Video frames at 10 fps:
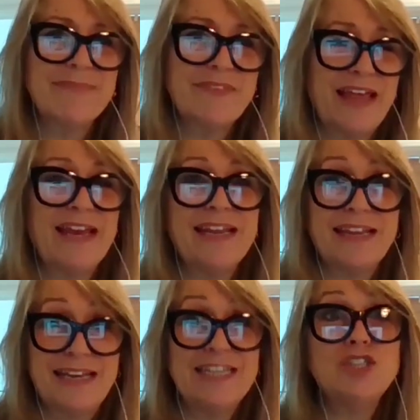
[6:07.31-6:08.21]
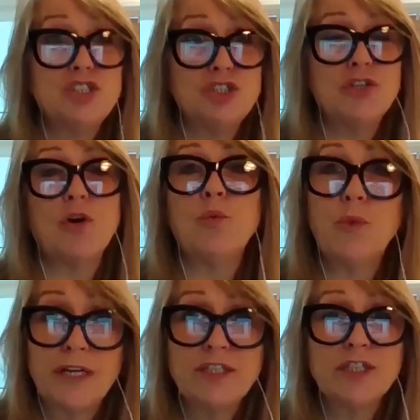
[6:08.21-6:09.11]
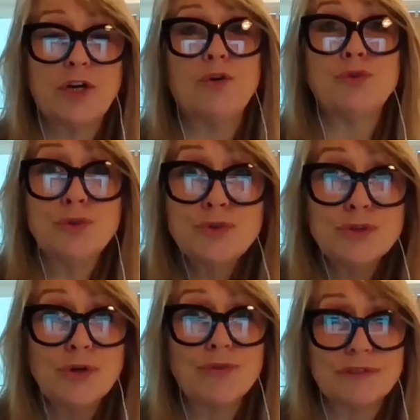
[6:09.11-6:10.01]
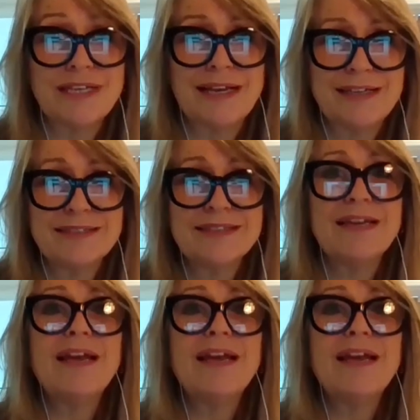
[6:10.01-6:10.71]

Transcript: then at least you know where to go, who to contact,